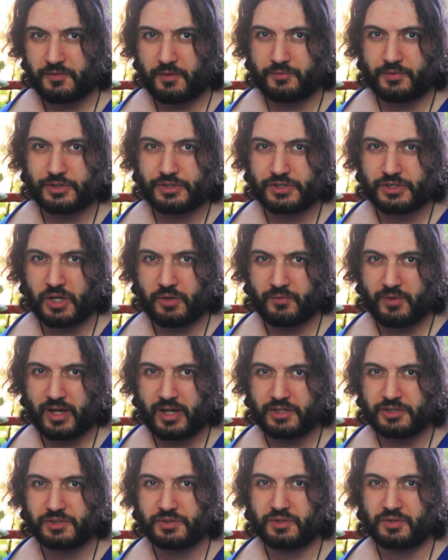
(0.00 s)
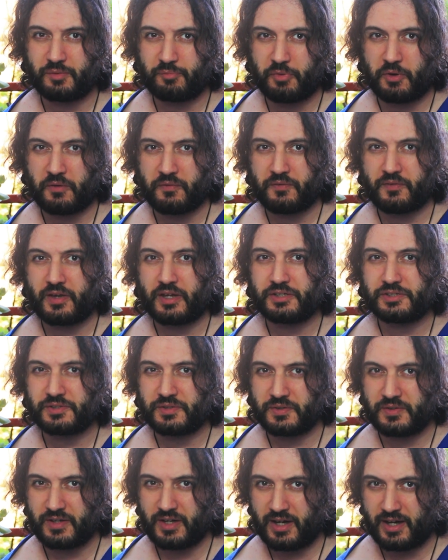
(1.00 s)
from the Stone Age to the Bronze
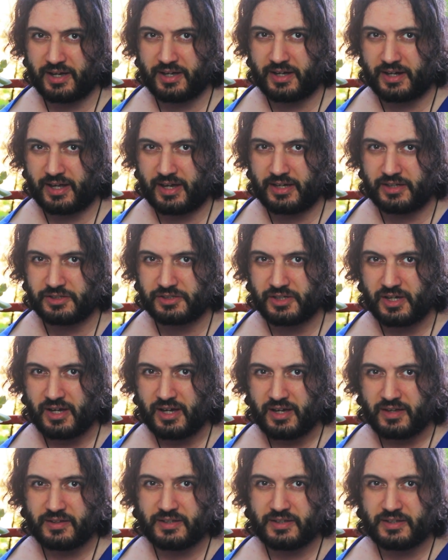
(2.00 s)
Age to the Iron Age.